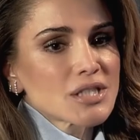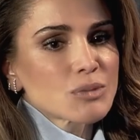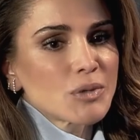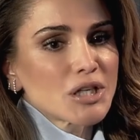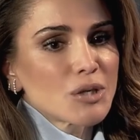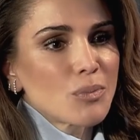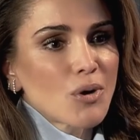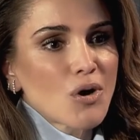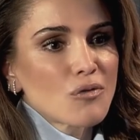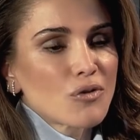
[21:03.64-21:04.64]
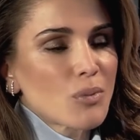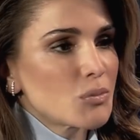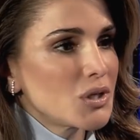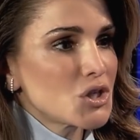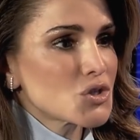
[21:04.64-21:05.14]
is made up of a
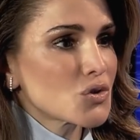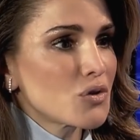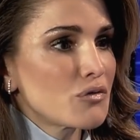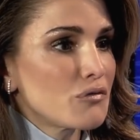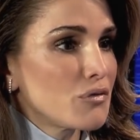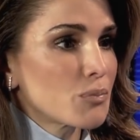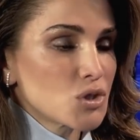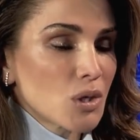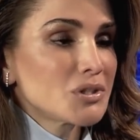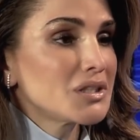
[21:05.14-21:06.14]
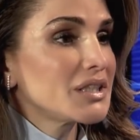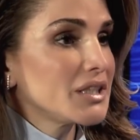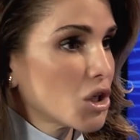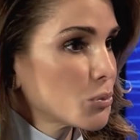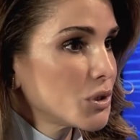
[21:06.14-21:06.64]
population of predominantly
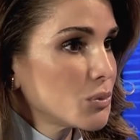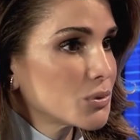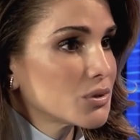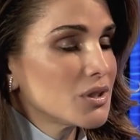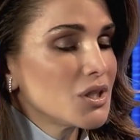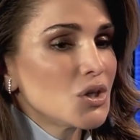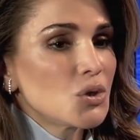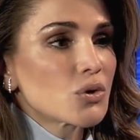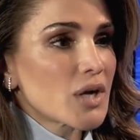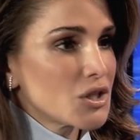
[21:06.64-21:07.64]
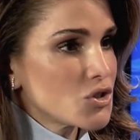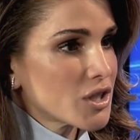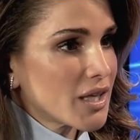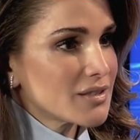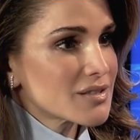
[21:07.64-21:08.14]
young people who are
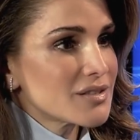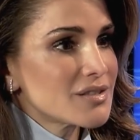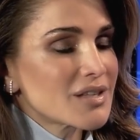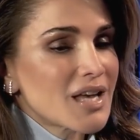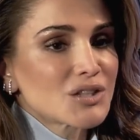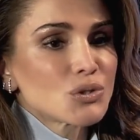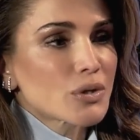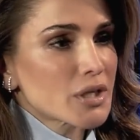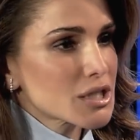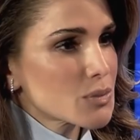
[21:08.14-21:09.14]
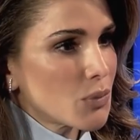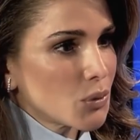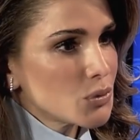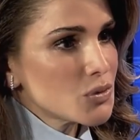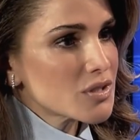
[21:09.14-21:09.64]
educated and who are
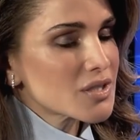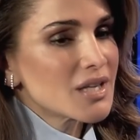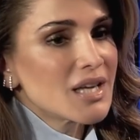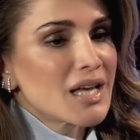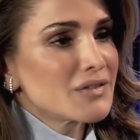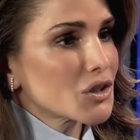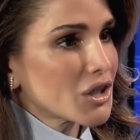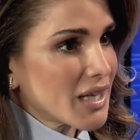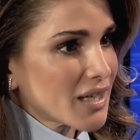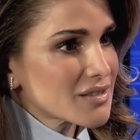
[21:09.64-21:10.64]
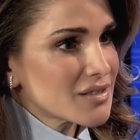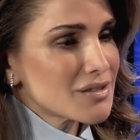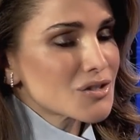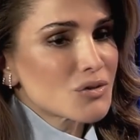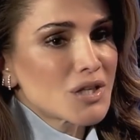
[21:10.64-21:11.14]
exposed, and they're connected,
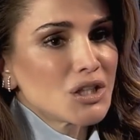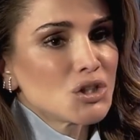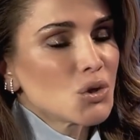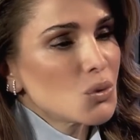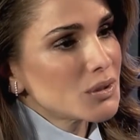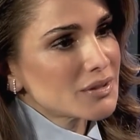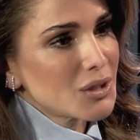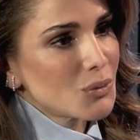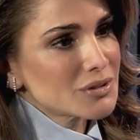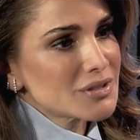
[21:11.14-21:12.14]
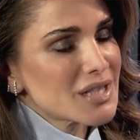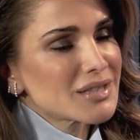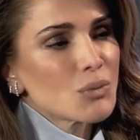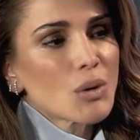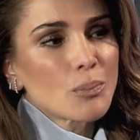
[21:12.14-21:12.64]
so they know what they want, and
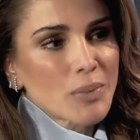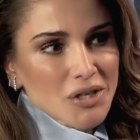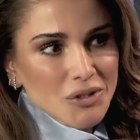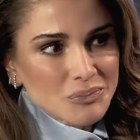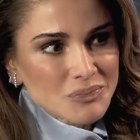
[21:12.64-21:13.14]
they want better.